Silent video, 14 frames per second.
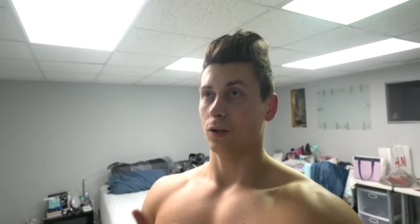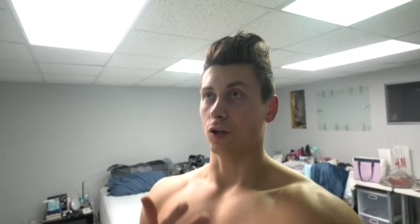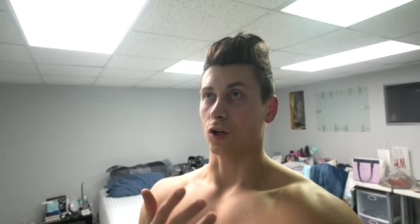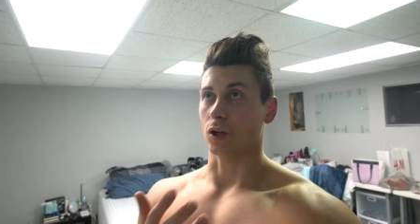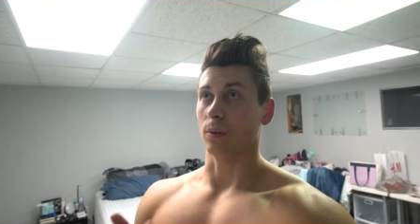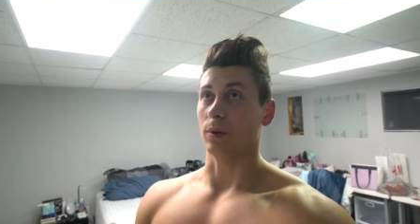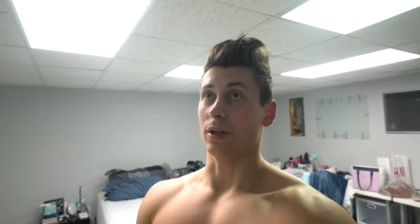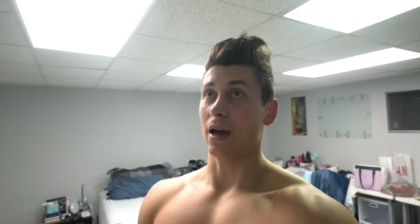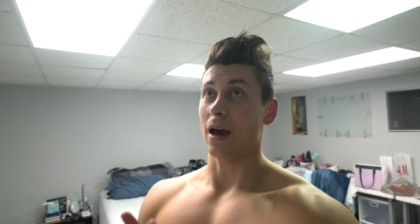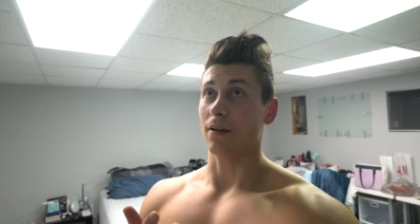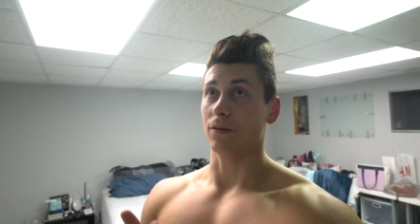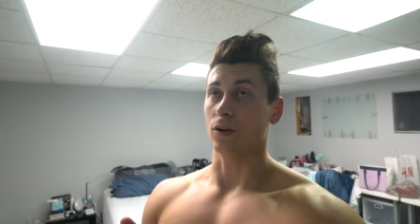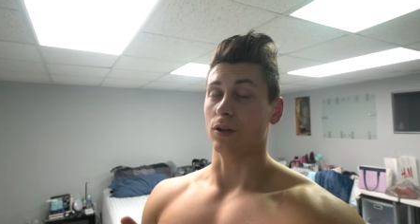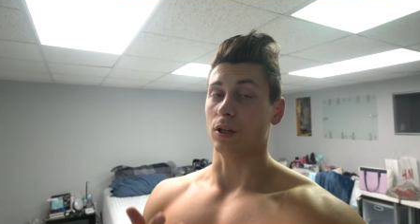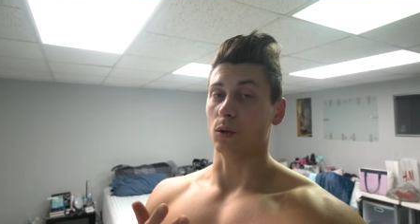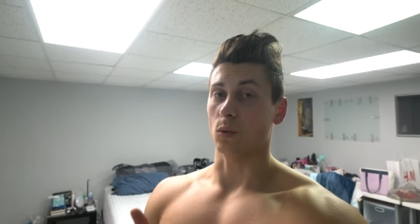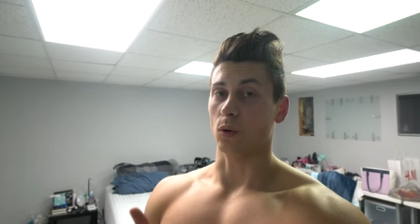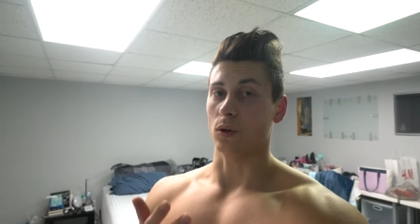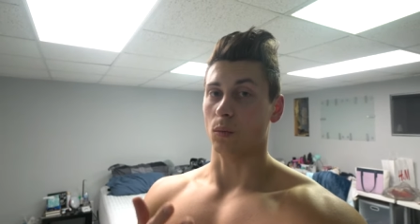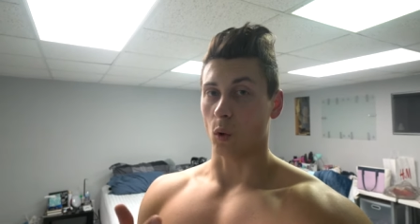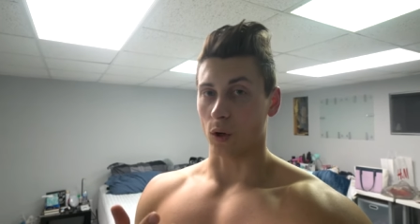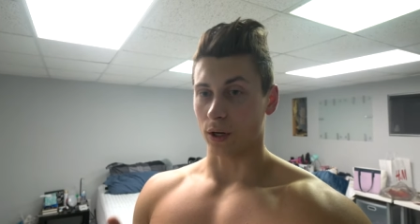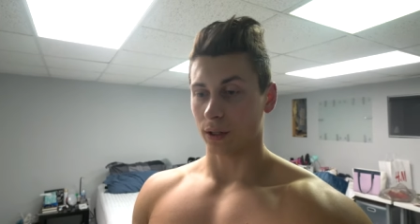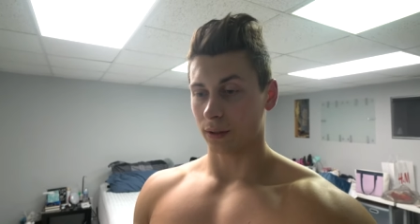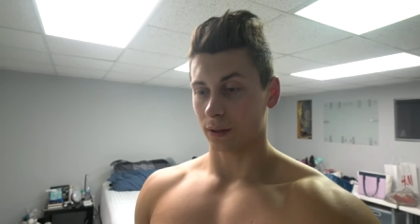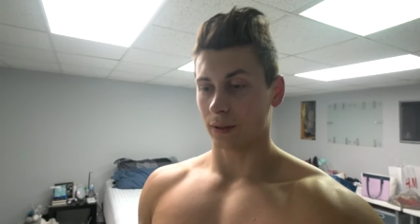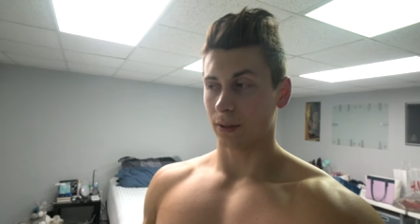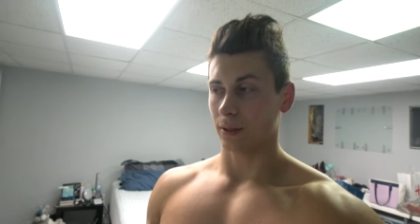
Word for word: you're going to be heavier than you were in the morning